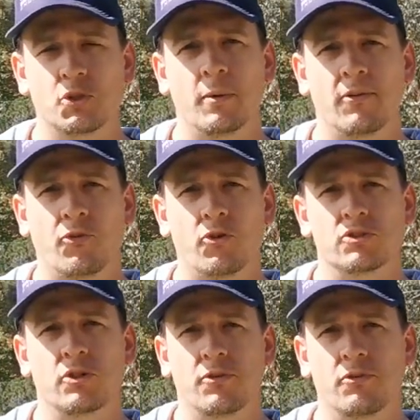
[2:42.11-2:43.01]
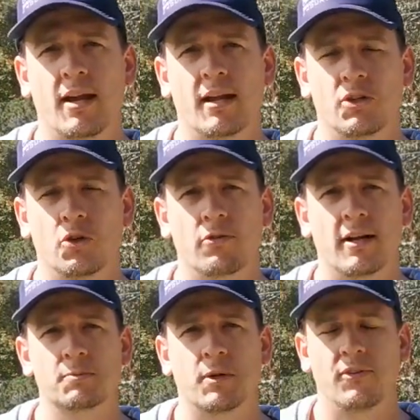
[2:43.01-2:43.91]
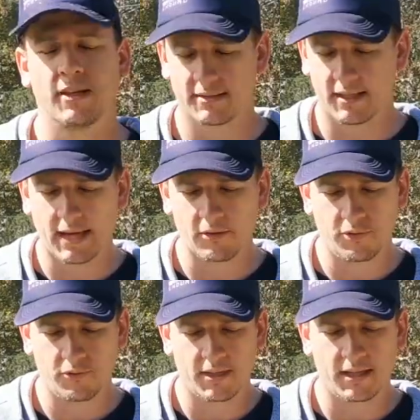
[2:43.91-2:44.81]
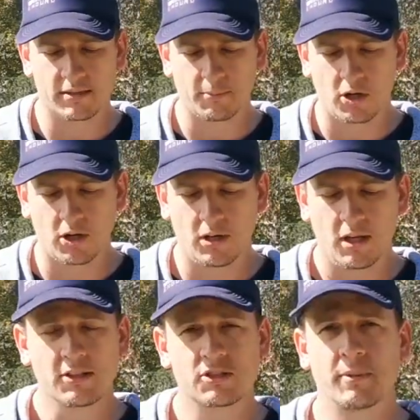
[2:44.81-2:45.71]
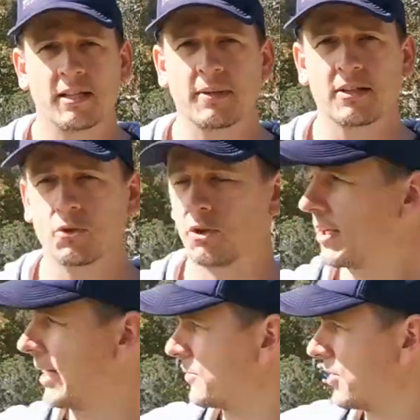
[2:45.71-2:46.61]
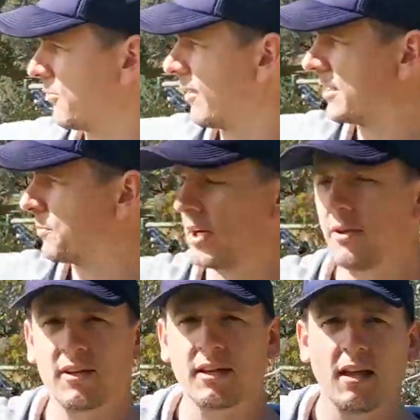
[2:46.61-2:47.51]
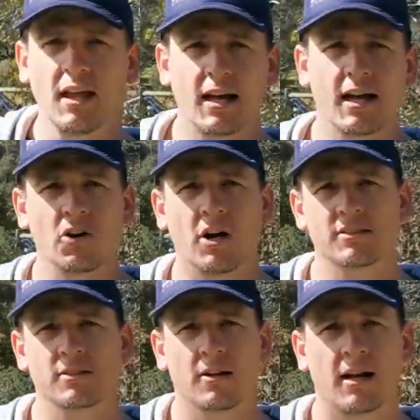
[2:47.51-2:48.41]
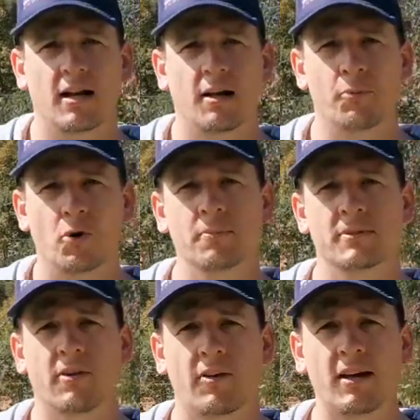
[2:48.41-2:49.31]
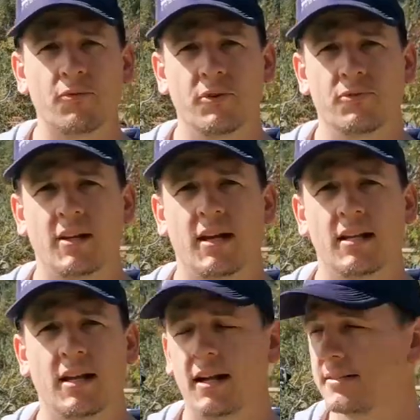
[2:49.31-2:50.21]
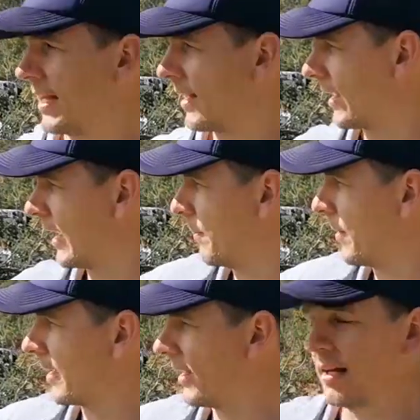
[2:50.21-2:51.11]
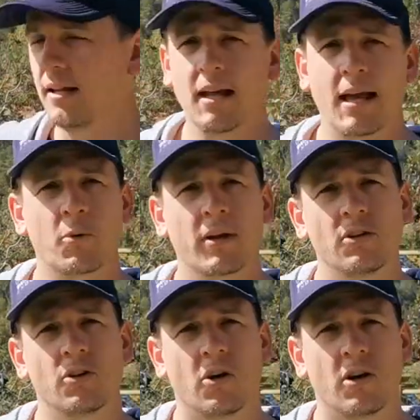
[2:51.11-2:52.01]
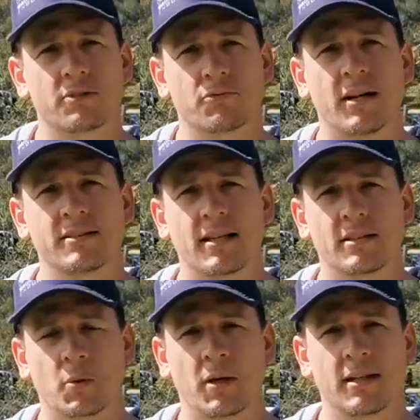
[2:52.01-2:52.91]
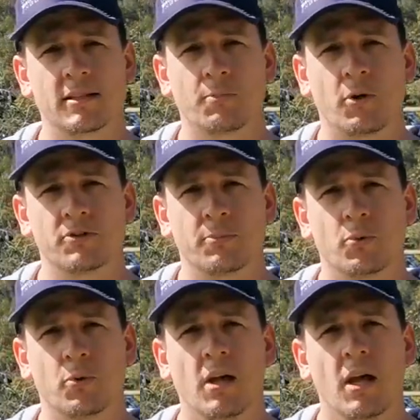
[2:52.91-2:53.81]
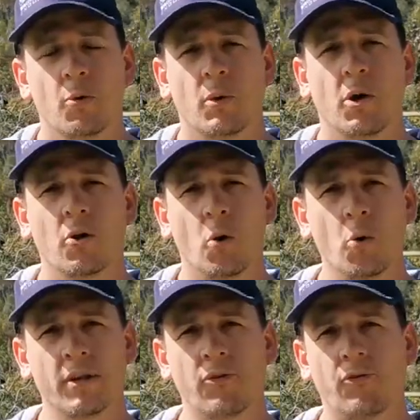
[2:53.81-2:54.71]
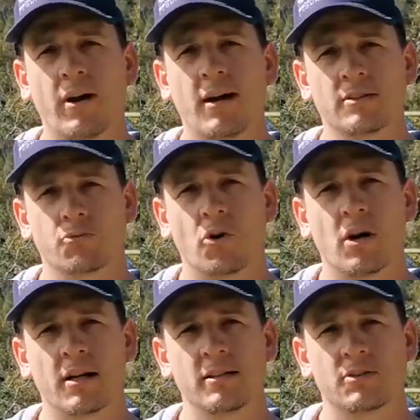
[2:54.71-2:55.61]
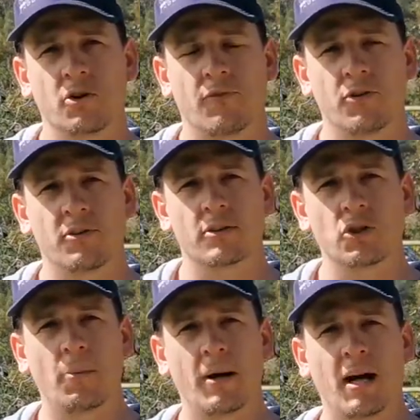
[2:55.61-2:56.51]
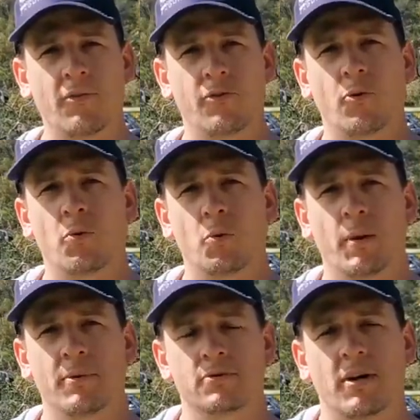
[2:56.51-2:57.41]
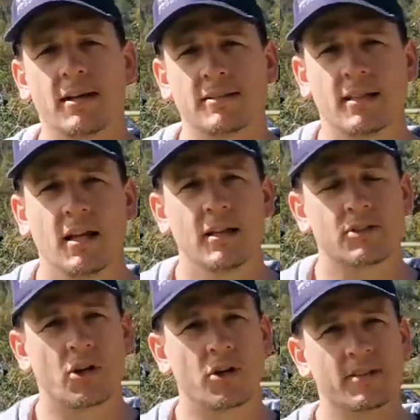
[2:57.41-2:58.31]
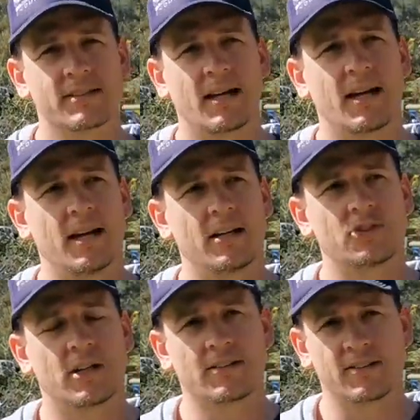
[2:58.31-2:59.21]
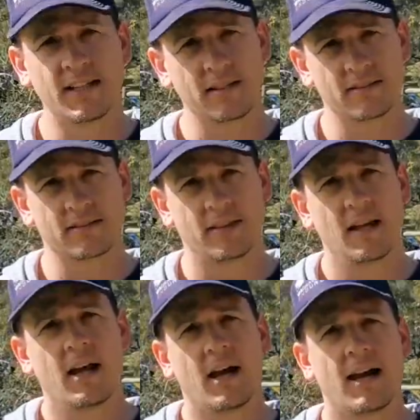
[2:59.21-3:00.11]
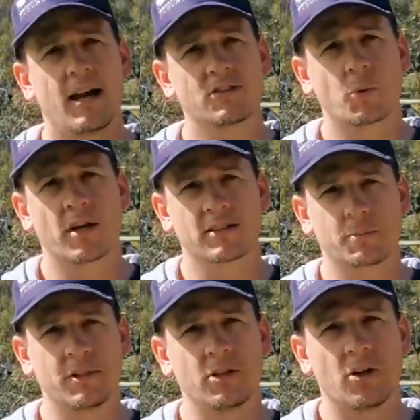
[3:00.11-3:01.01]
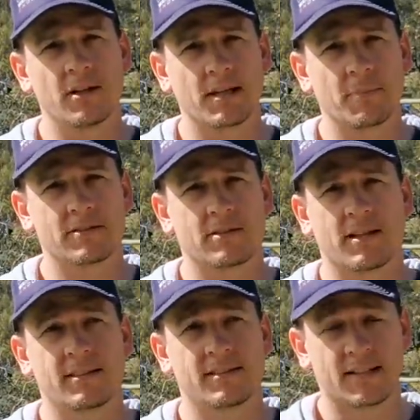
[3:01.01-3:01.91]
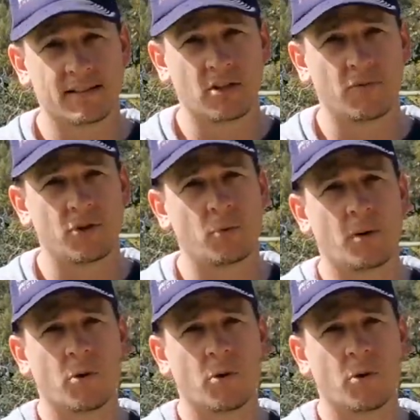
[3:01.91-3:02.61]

You'll be first off the rank. Your race briefing is at 8:15 tomorrow. So please make sure you come to the race briefing nice and prompt at 8:15 down in the car park here, and we'll get you guys racing as quickly as possible. We want all the fast riders, or if you're in the top half of all the whippets racing, to go to stage 6. So we're going to split you guys up. There's 60 of you.